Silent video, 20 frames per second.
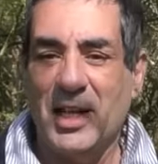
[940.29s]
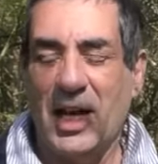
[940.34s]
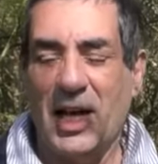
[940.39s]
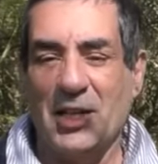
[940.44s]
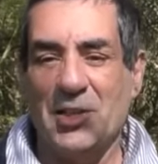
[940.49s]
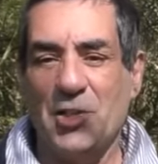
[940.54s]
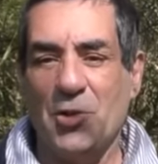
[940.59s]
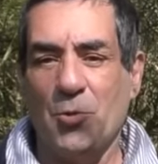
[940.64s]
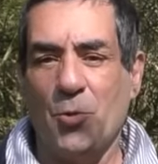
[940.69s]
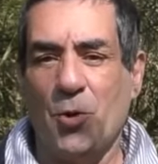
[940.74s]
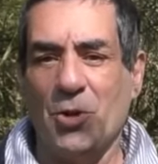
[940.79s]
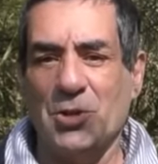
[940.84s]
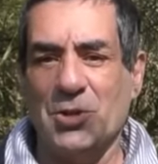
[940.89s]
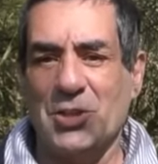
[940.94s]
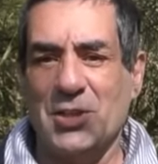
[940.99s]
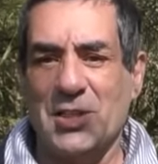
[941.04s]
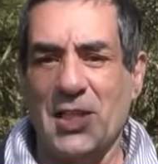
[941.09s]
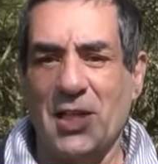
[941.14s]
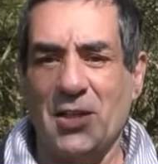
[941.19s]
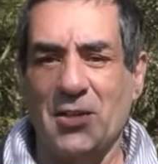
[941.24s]
and you want
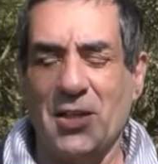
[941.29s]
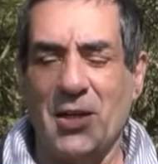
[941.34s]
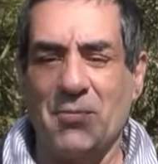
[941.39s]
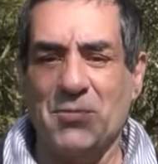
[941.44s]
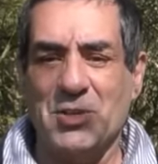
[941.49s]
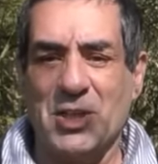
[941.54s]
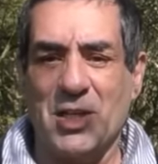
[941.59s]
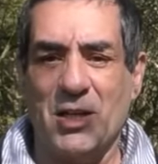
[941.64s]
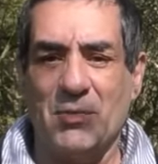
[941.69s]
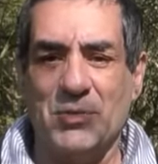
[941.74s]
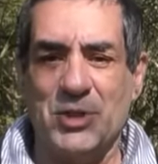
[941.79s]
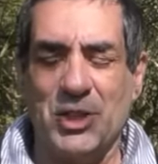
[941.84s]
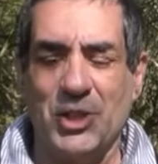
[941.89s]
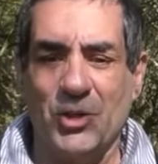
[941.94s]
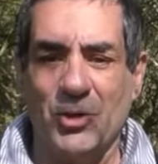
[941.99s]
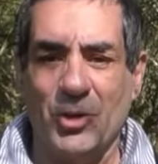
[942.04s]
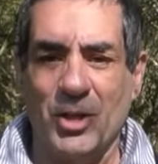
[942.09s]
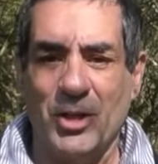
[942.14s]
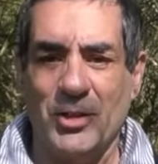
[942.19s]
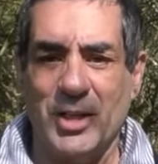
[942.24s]
to tell them to come to
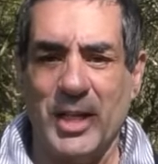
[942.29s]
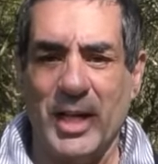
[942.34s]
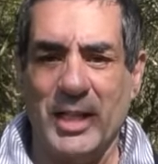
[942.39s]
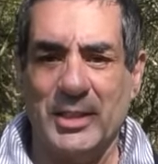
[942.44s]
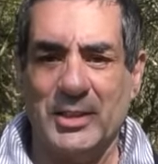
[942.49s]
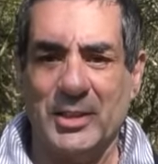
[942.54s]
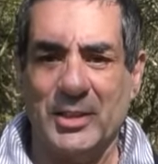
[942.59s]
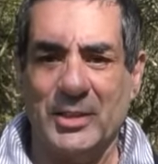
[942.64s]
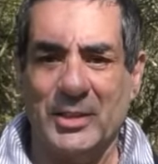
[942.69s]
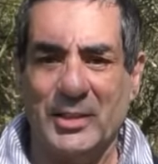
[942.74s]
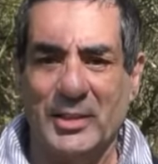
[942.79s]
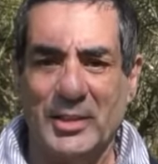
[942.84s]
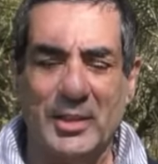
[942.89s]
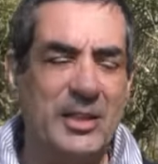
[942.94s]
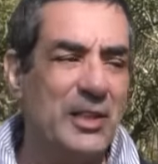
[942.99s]
your location.